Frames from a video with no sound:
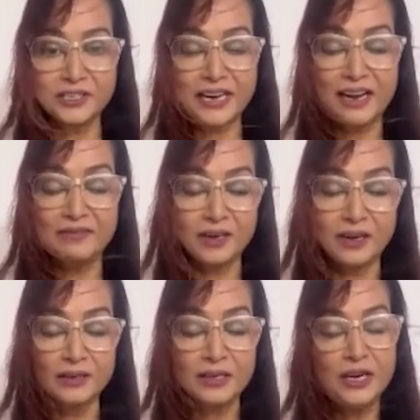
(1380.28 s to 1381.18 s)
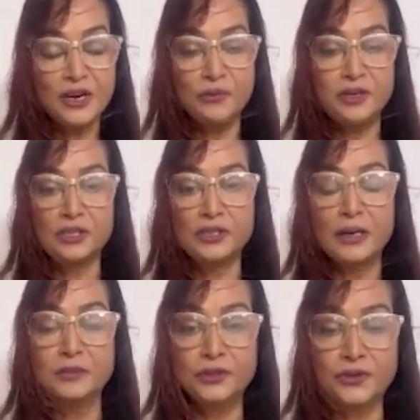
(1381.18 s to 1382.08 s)
in Havelock, which is
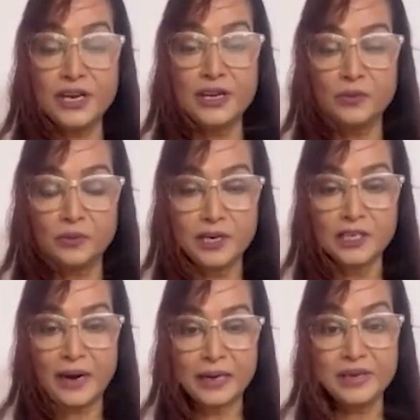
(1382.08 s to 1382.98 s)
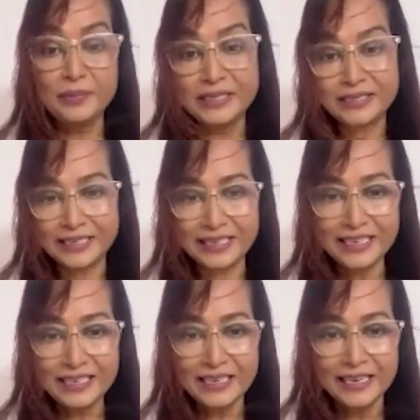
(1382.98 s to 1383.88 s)
number 3 in the world by
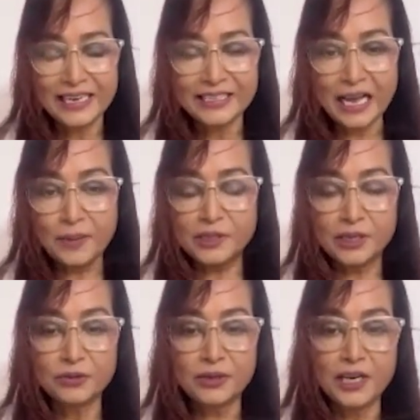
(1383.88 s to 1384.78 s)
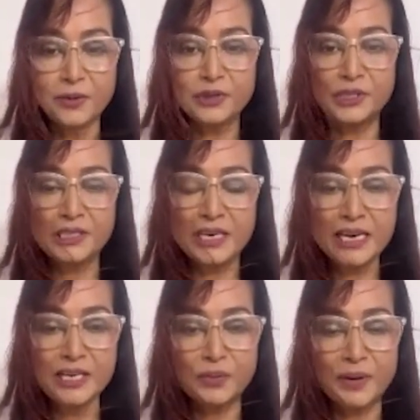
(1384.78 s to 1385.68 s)
BBC. It's absolutely
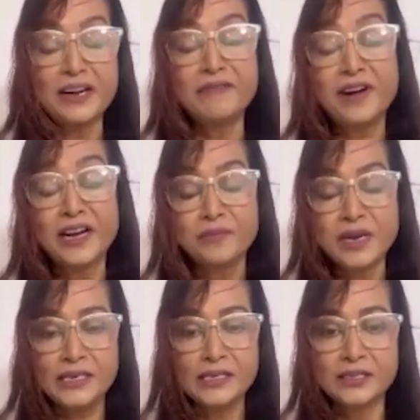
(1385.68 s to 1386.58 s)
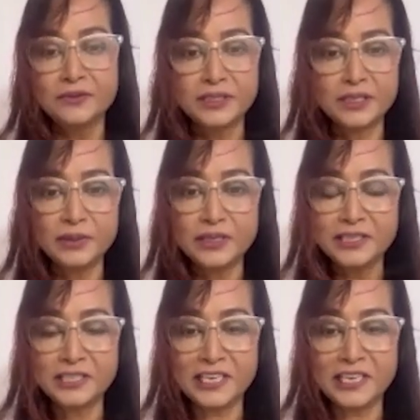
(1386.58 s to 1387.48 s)
pristine, 25 meters of
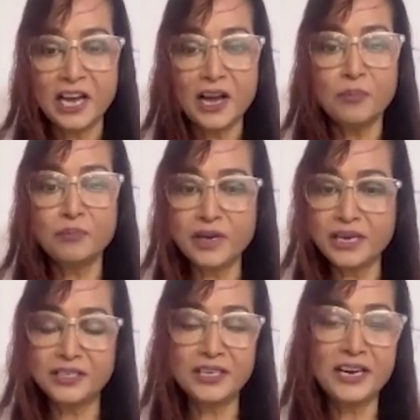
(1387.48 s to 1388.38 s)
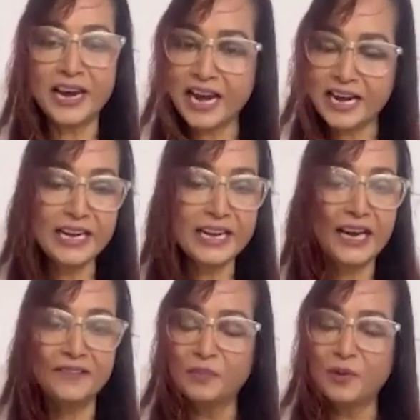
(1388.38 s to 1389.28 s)
visibility, beating any
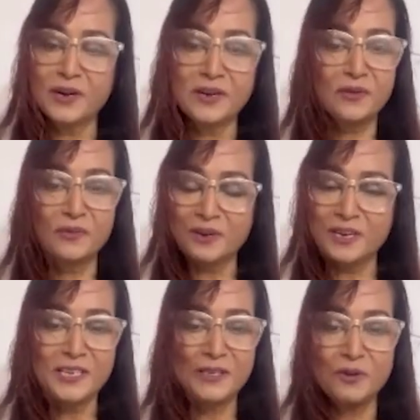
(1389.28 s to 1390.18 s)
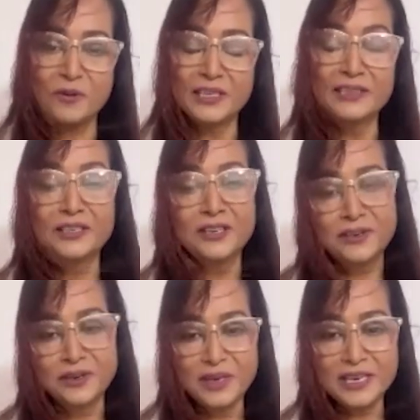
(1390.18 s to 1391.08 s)
dive spot in the world more than the
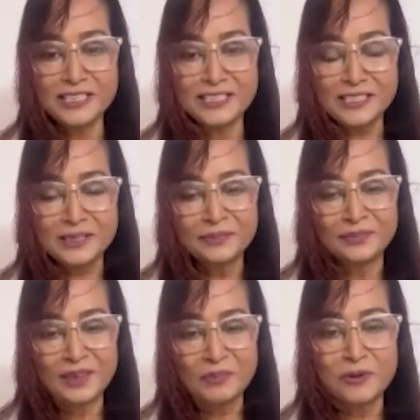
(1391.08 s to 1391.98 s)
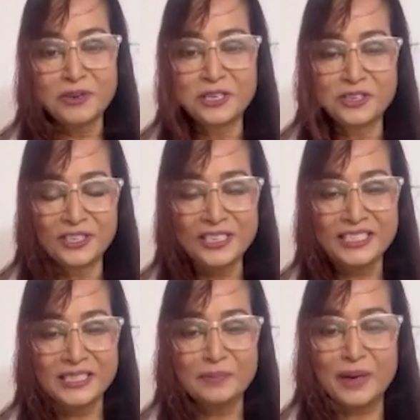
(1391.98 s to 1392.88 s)
Caribbean's,
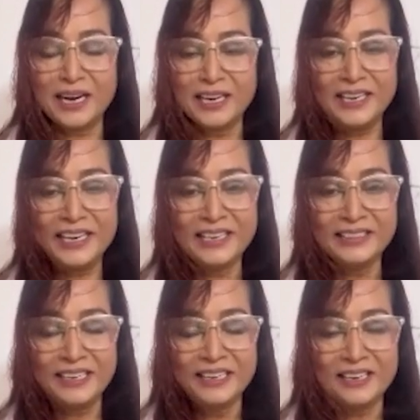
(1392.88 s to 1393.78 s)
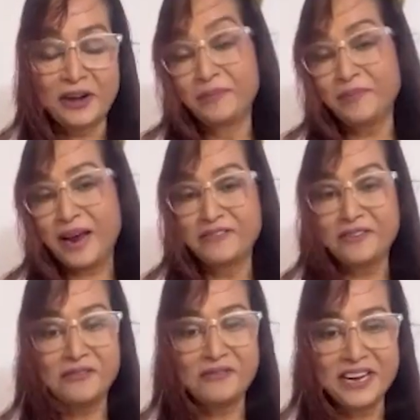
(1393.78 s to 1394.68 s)
Mauritius, Bali, Great
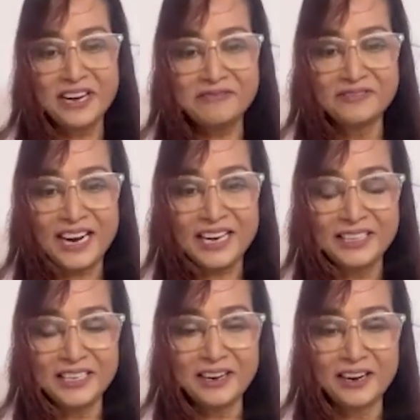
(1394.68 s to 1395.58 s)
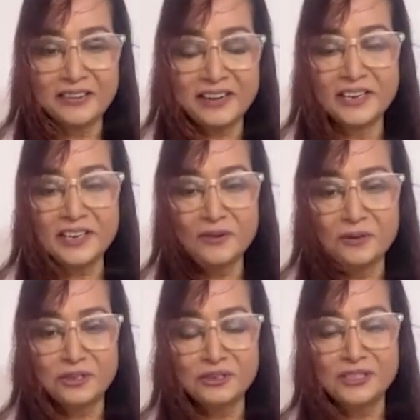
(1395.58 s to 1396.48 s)
Barrier Reef. I think our Indian
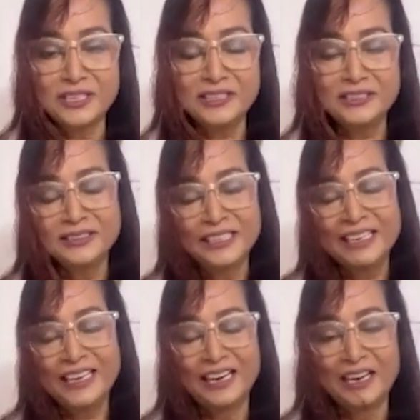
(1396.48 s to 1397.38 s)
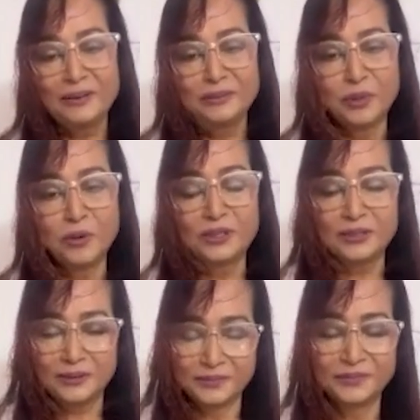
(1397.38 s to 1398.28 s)
Oceans in both
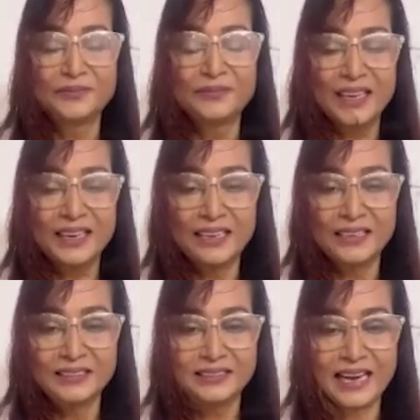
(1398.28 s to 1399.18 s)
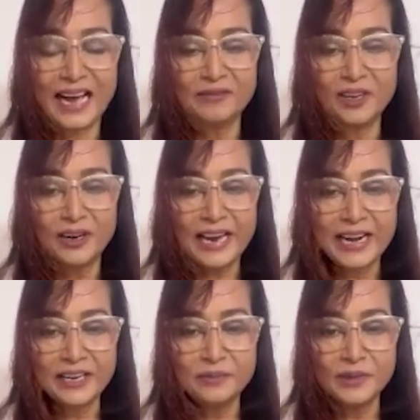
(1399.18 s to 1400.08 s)
the Havelock,
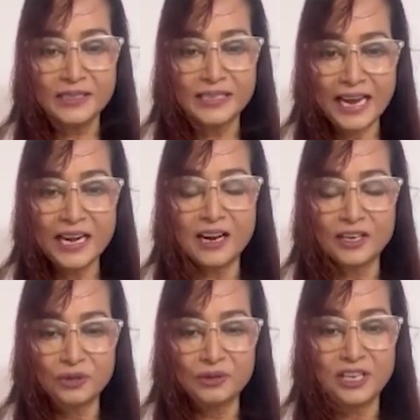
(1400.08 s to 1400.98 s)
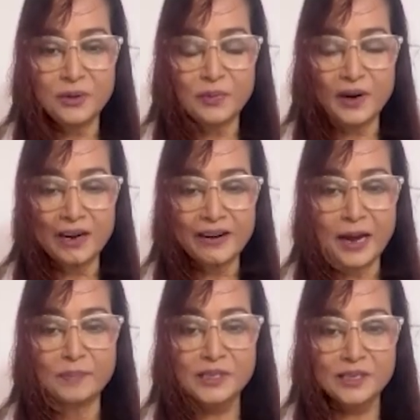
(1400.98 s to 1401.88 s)
Andamans, and Lakshadweep are
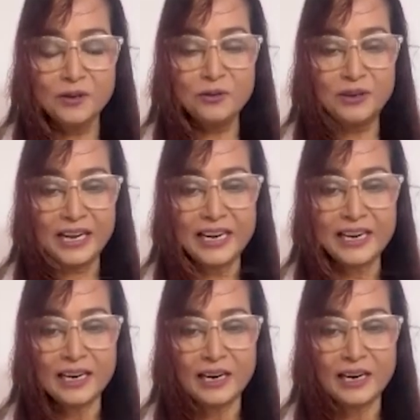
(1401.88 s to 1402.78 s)
absolutely